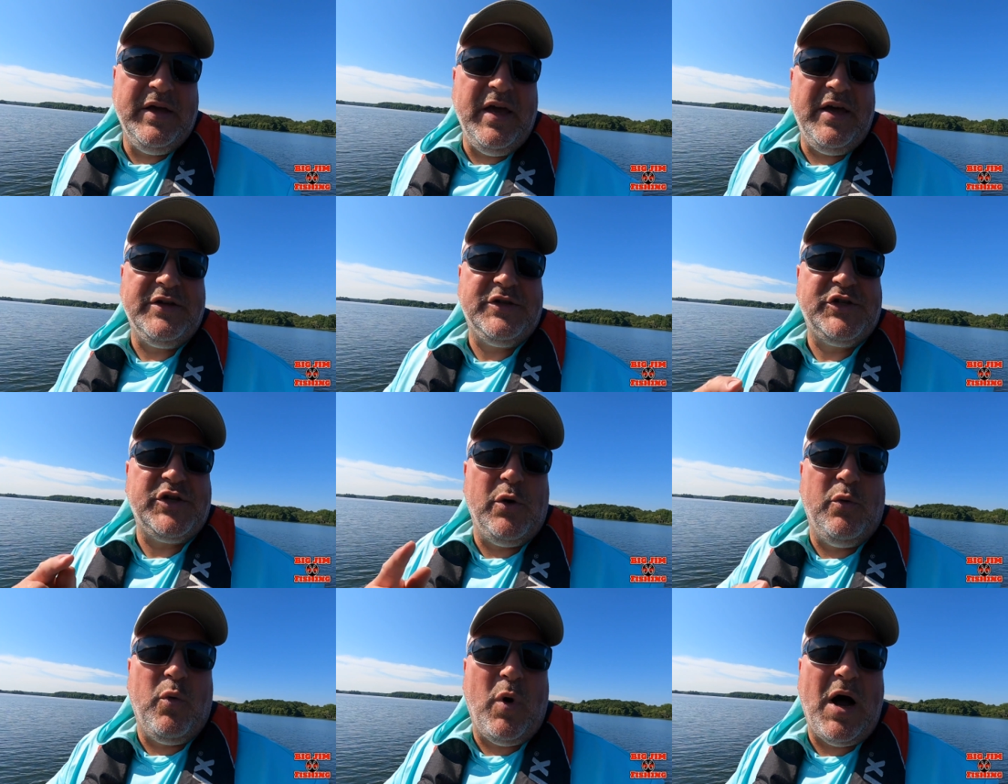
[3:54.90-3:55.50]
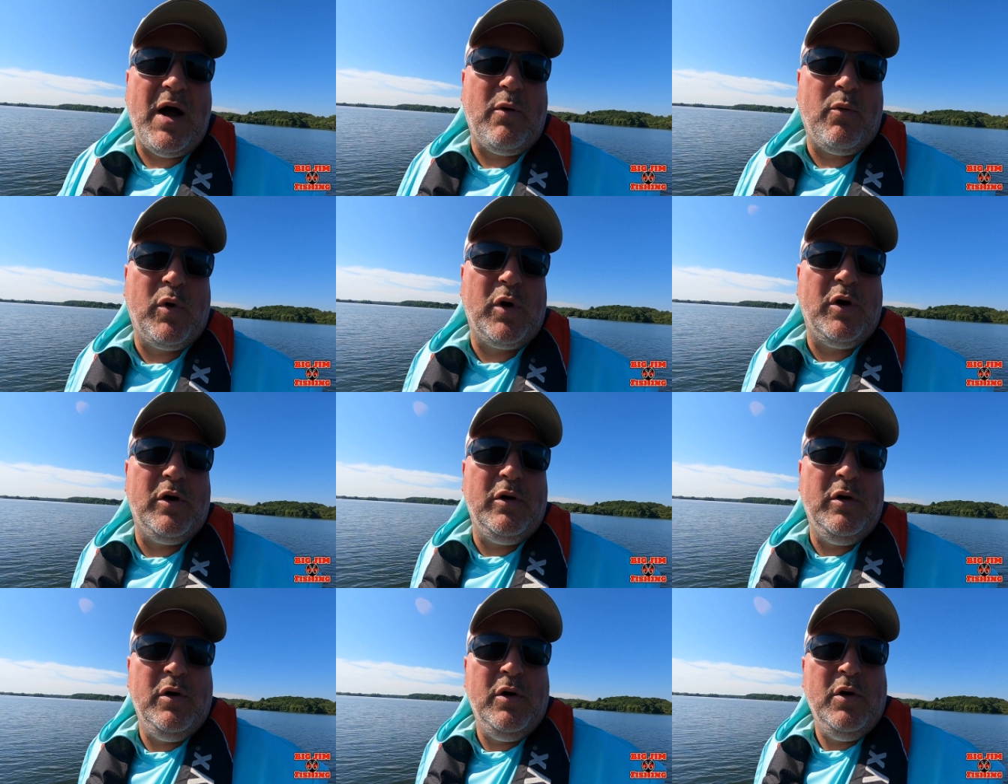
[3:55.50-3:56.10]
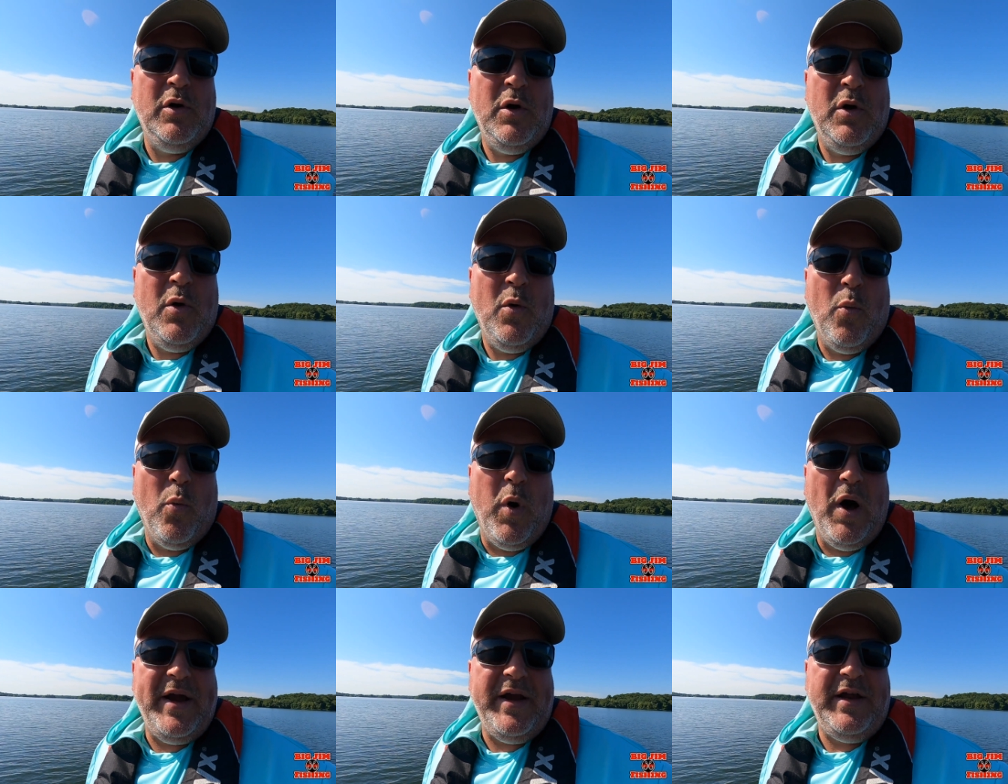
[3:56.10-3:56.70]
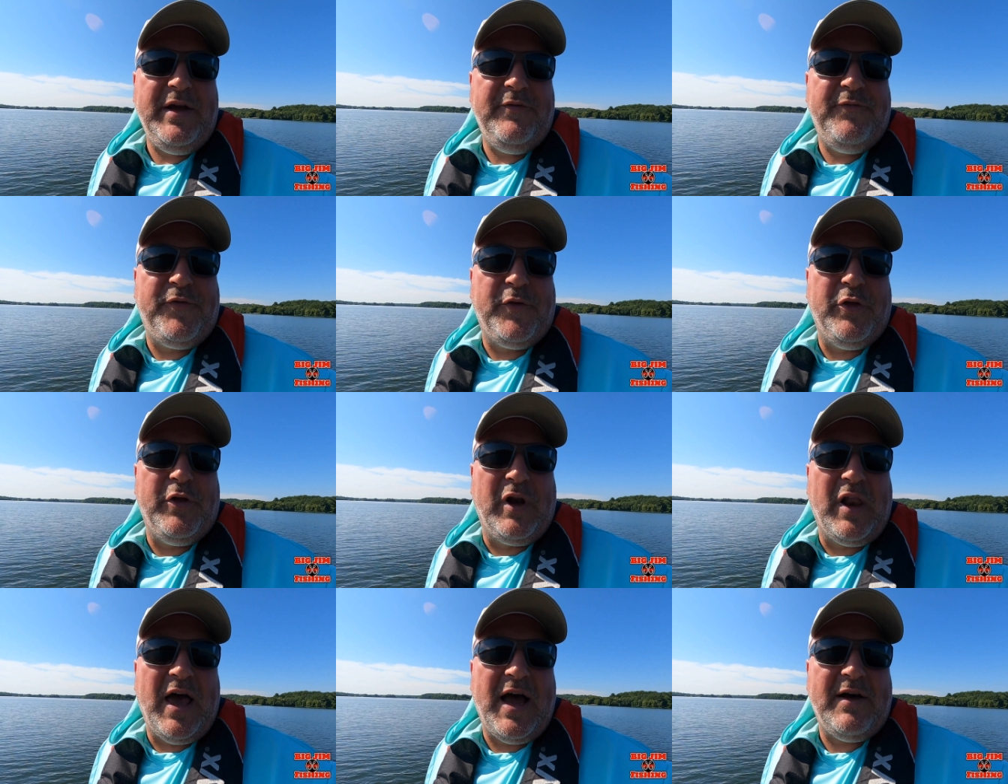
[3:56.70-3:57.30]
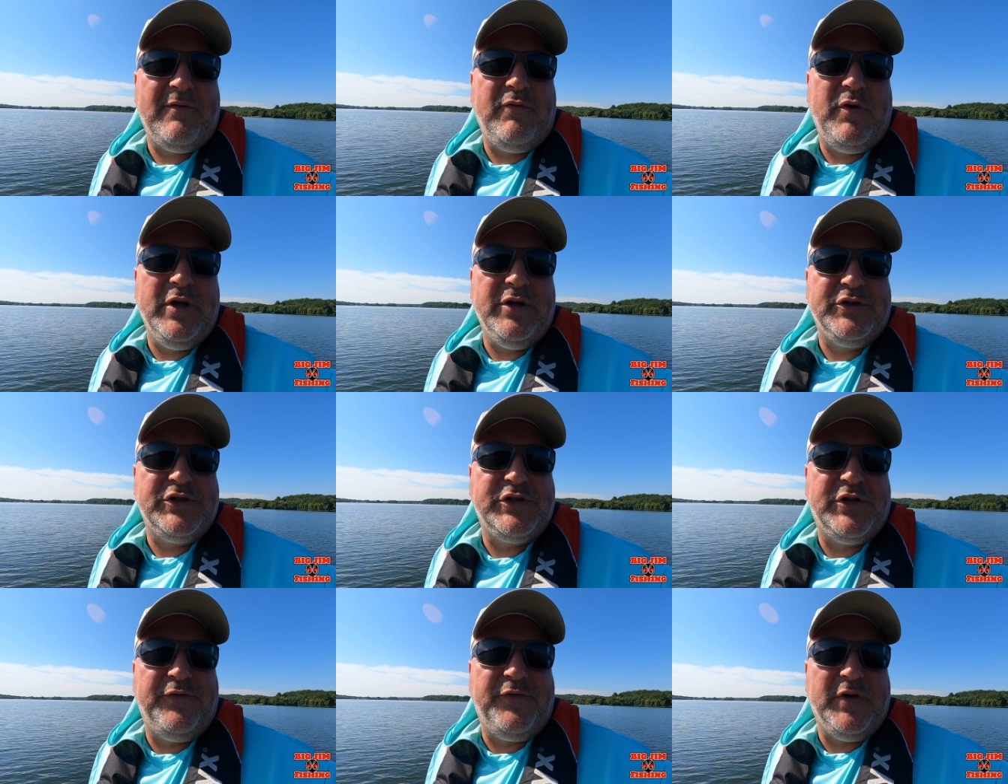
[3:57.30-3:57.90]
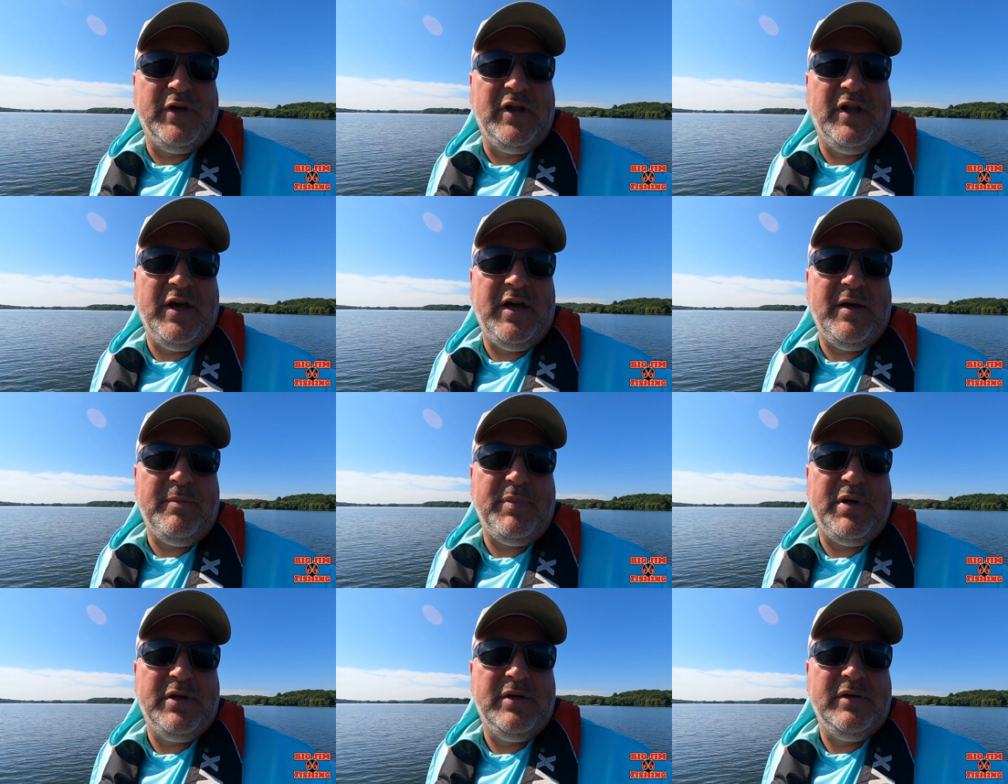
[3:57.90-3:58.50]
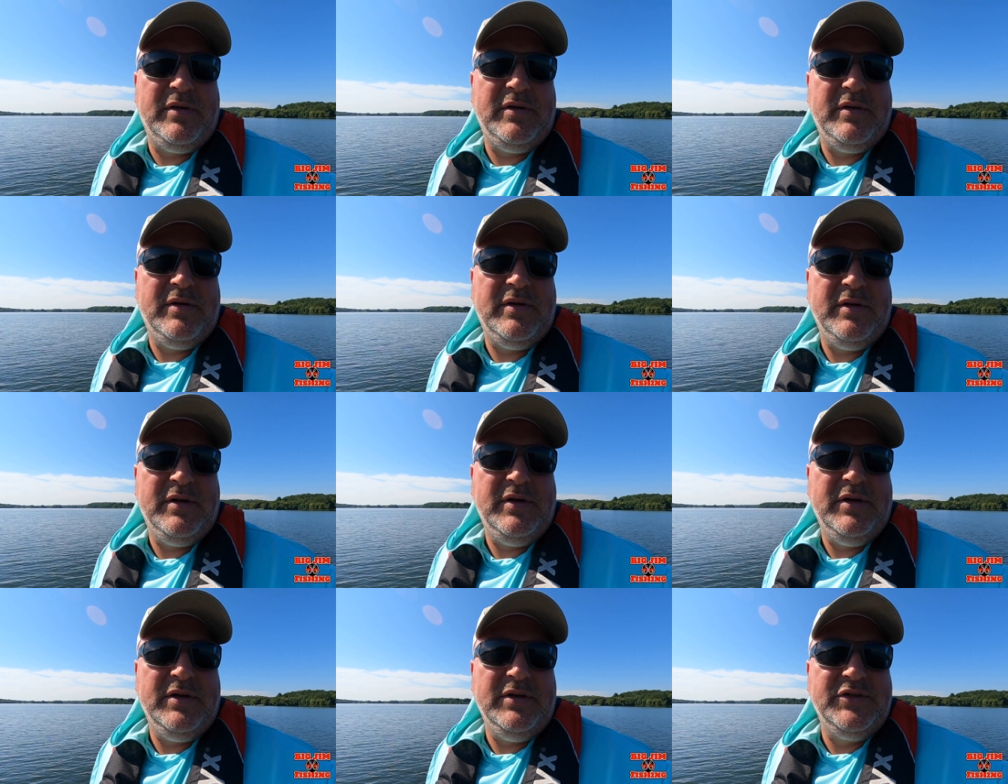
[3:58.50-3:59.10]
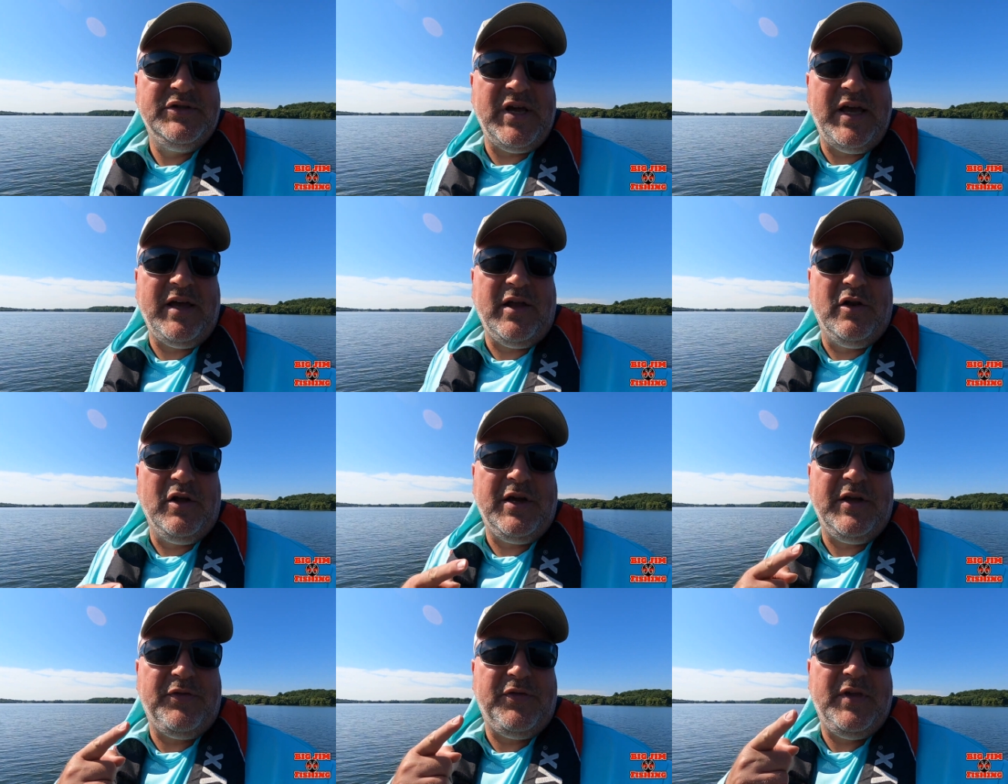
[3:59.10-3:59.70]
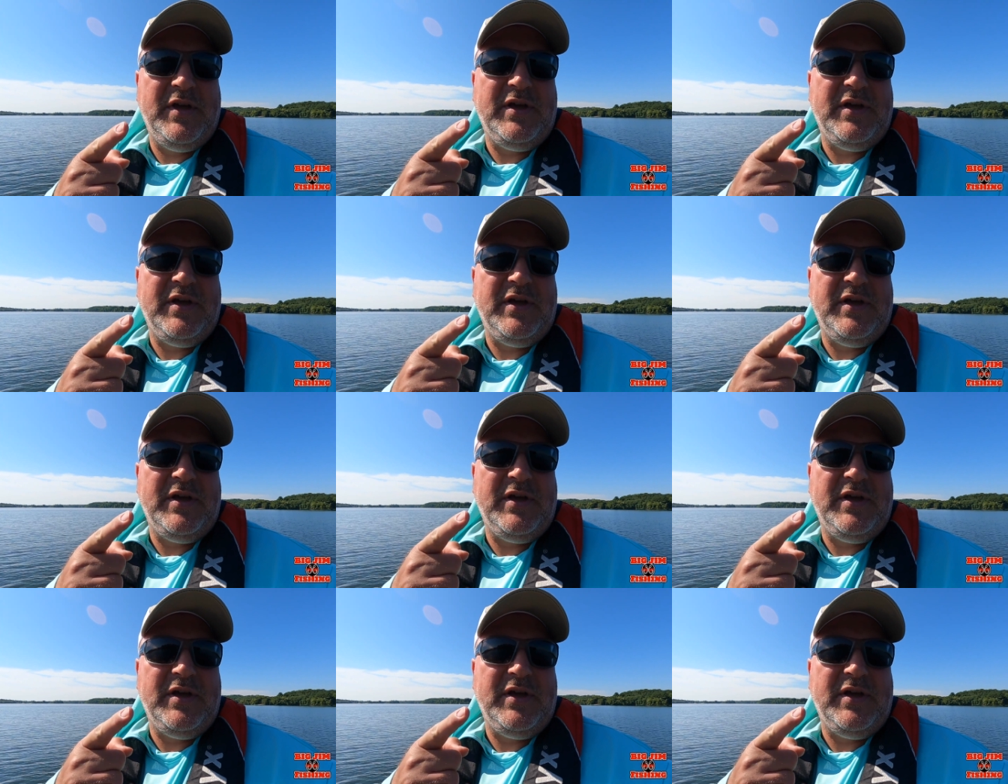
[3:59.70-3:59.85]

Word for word: Yeah, so while we're waiting for the live wells to fill up, take a look at